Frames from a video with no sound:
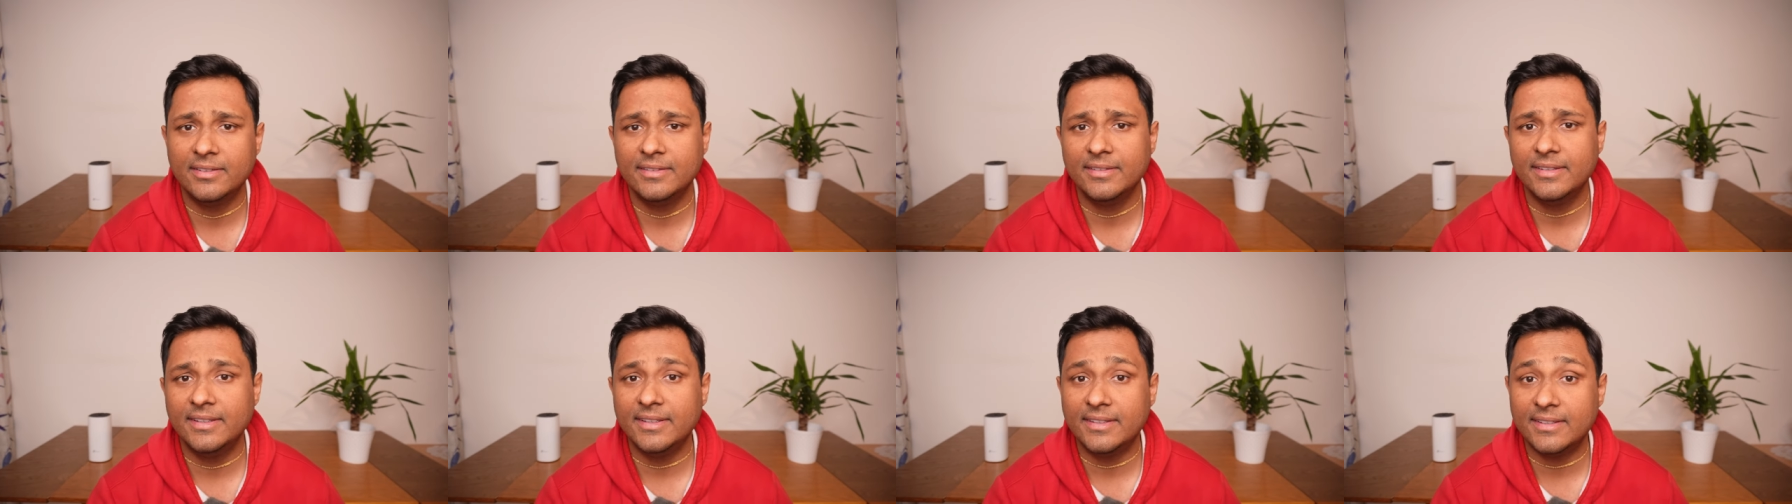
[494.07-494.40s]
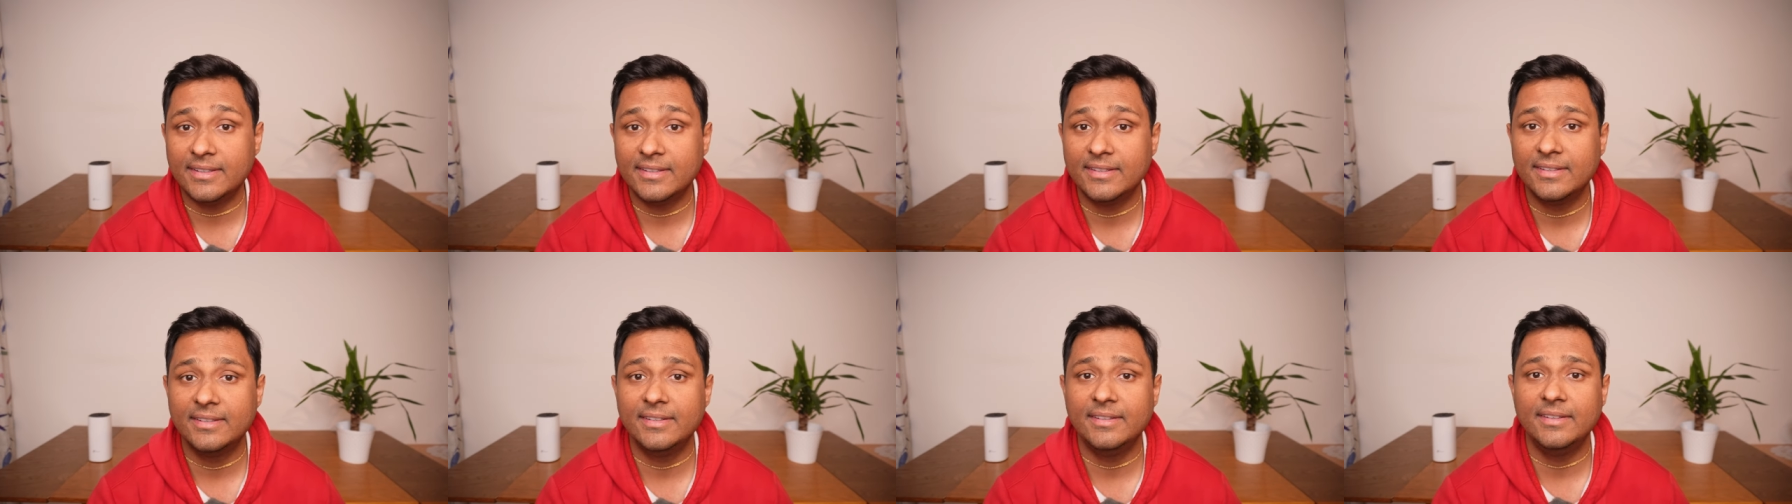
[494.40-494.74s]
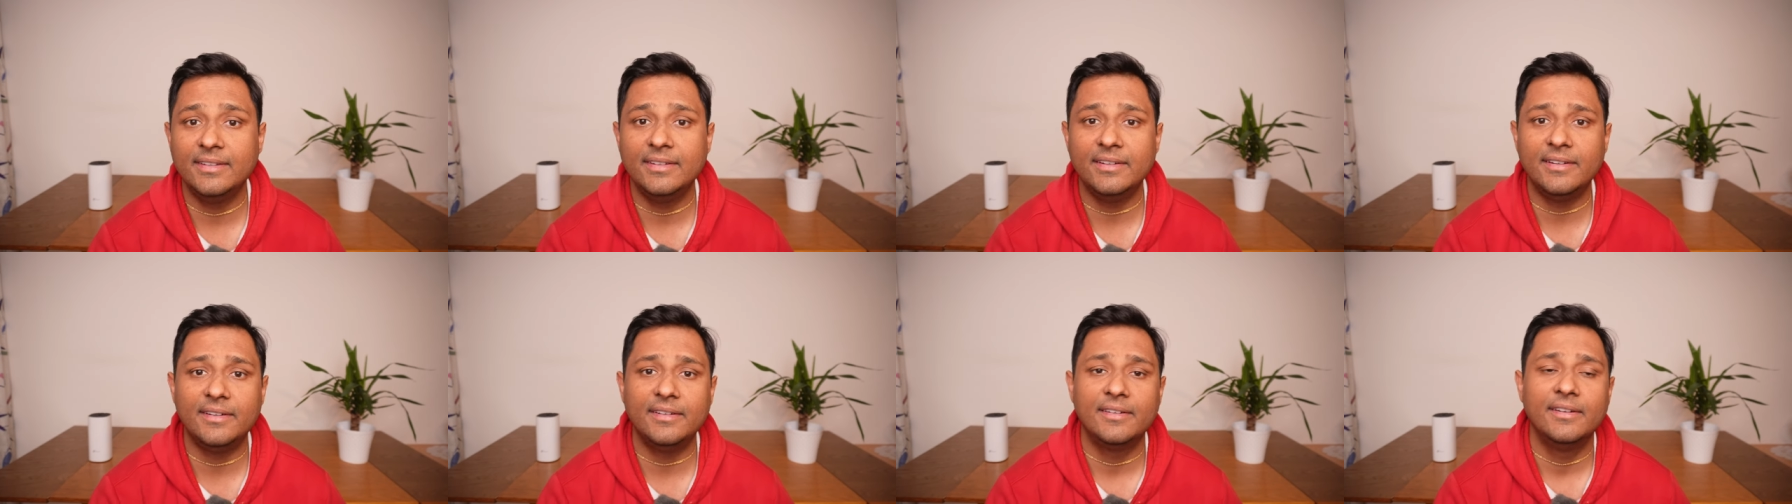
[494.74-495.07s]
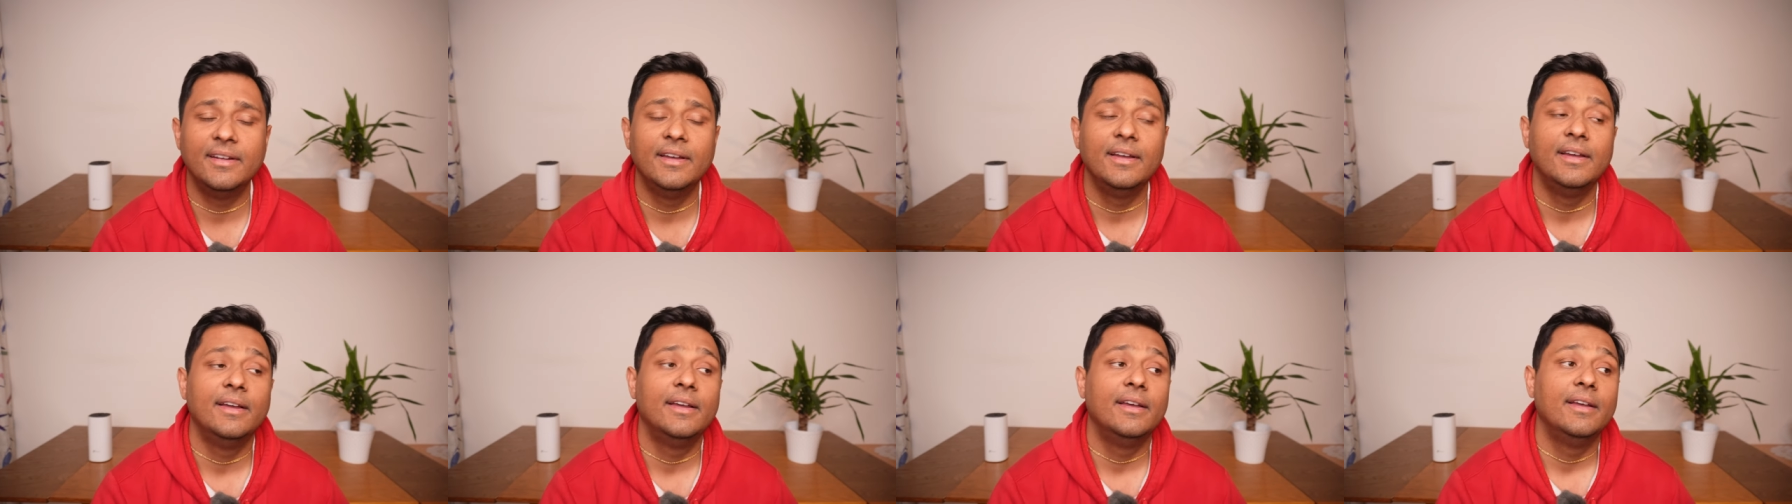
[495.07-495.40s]
this year
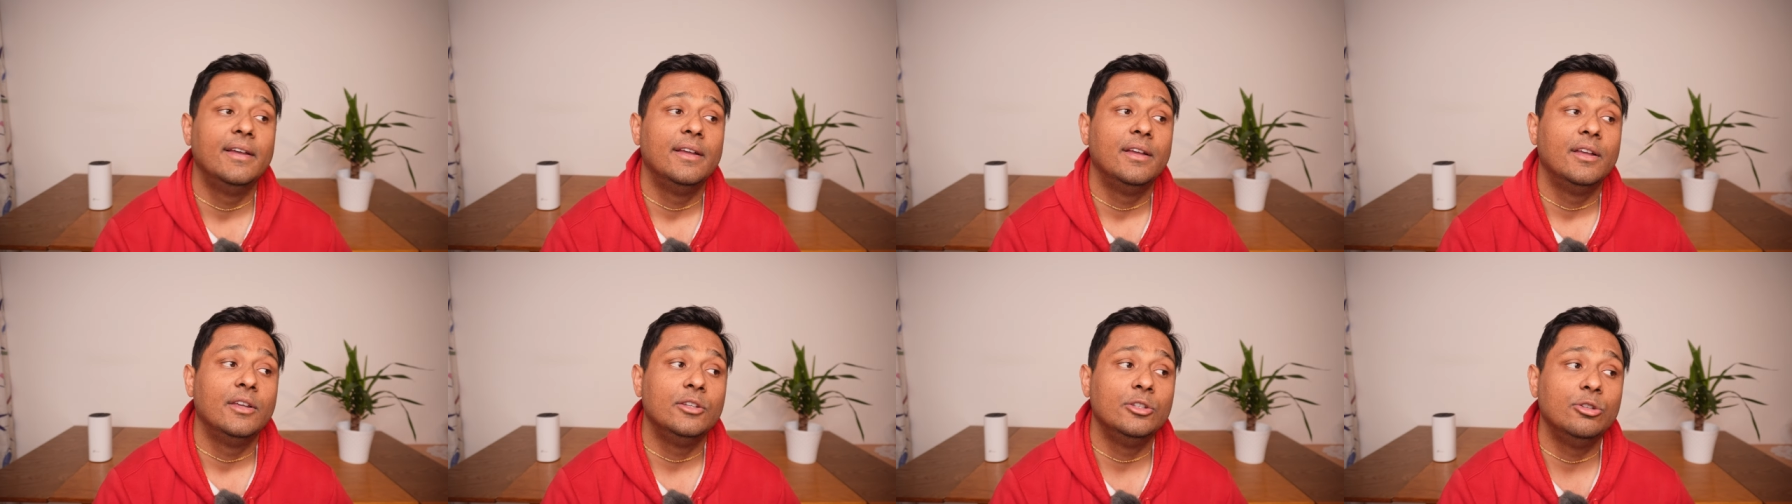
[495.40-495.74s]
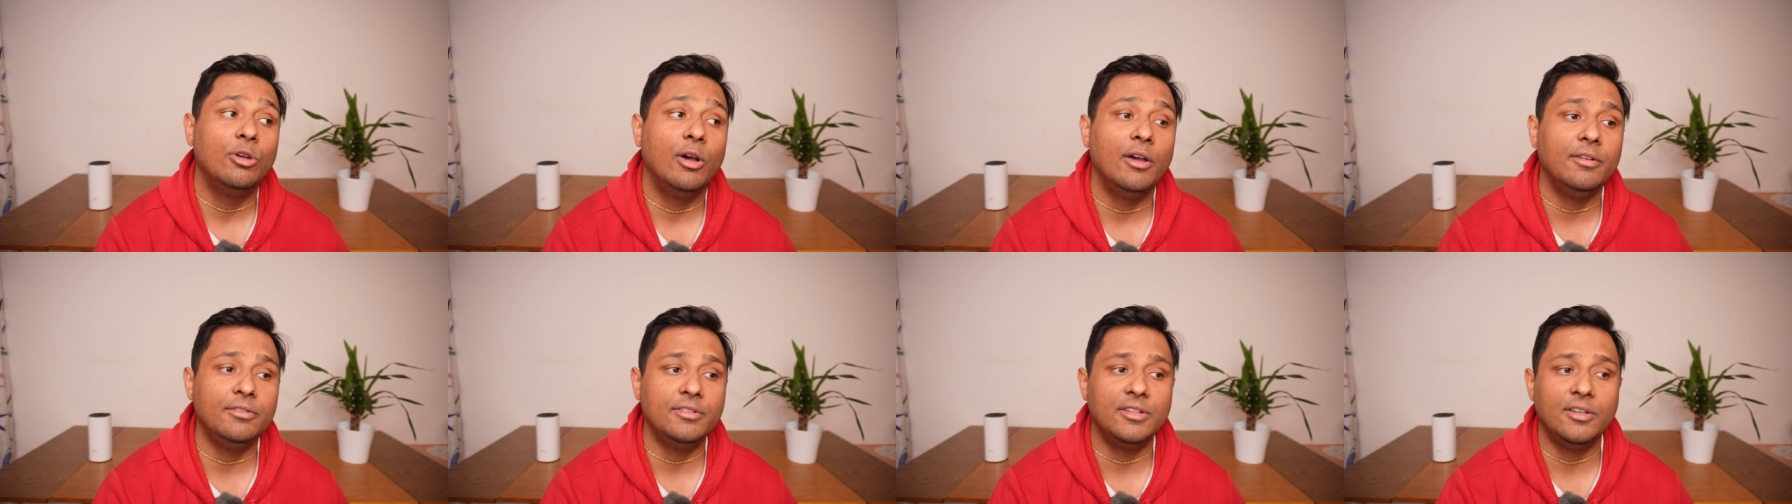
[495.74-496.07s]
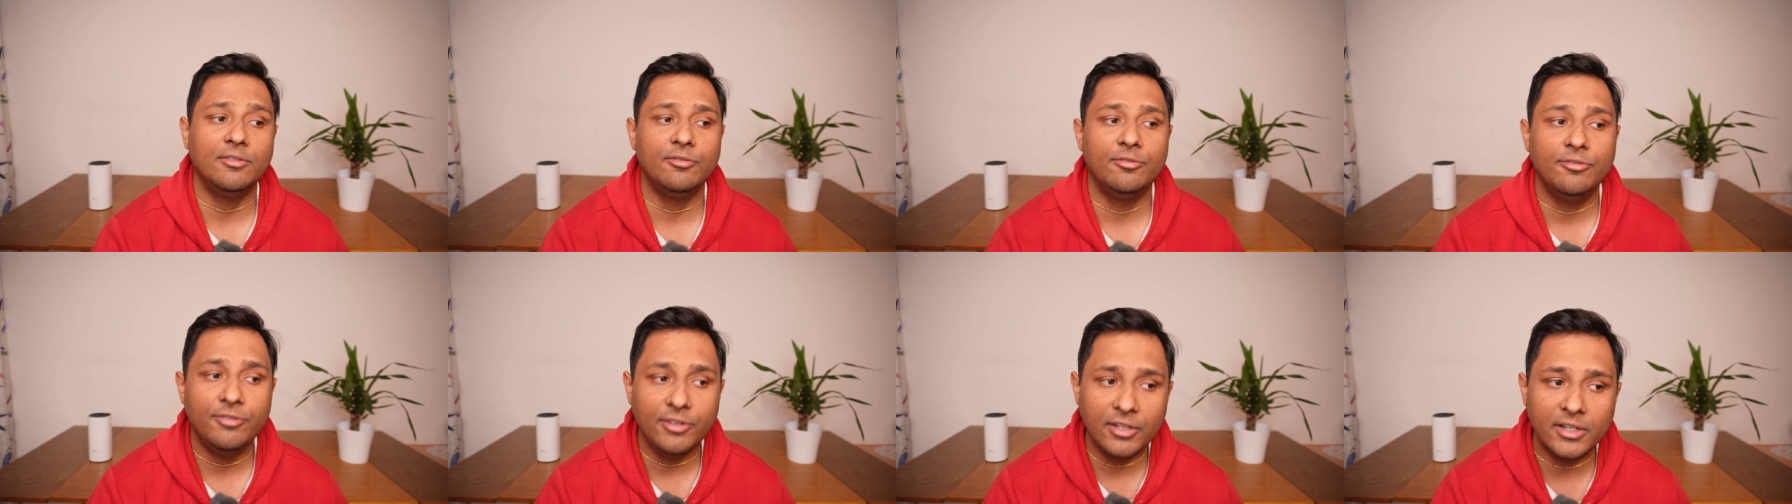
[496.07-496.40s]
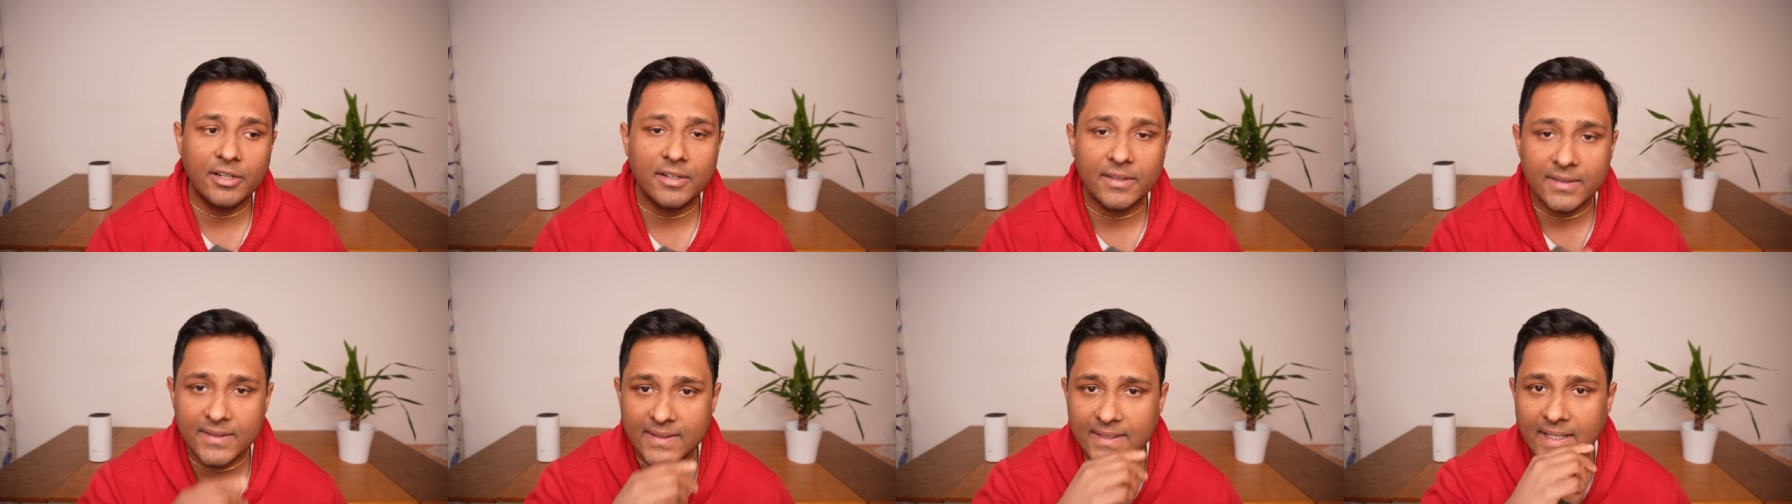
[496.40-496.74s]
you have some
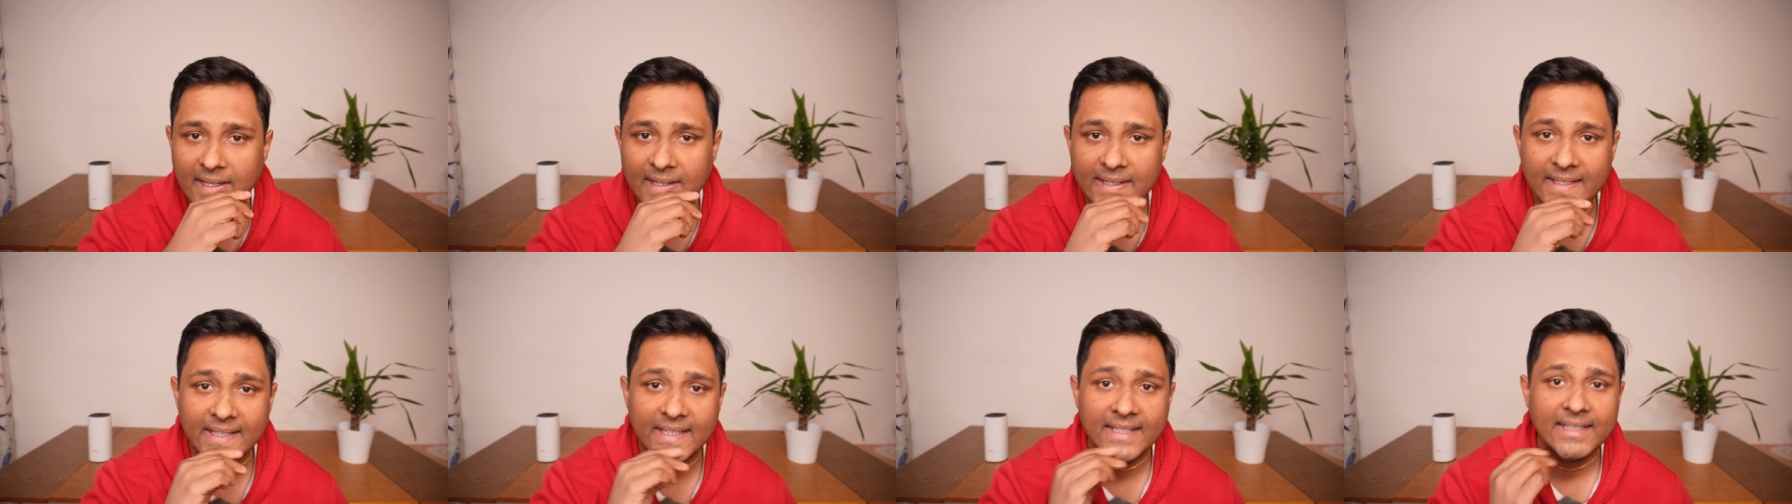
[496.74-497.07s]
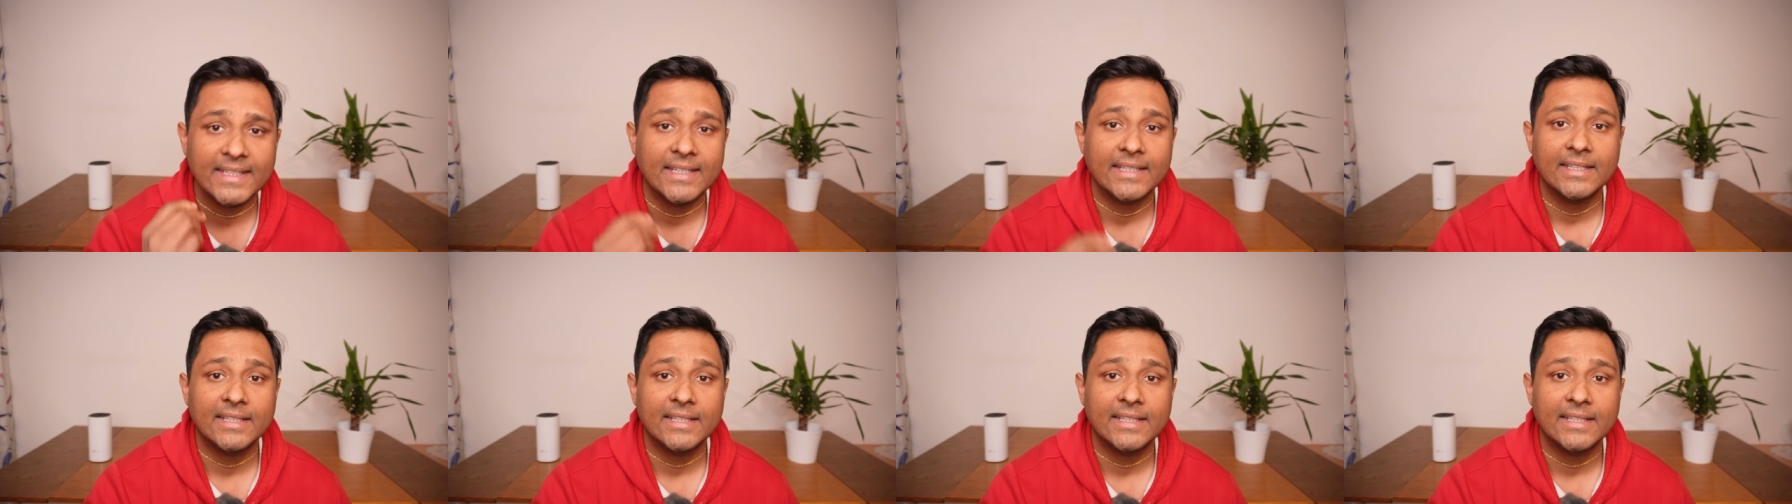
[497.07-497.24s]
fears, then,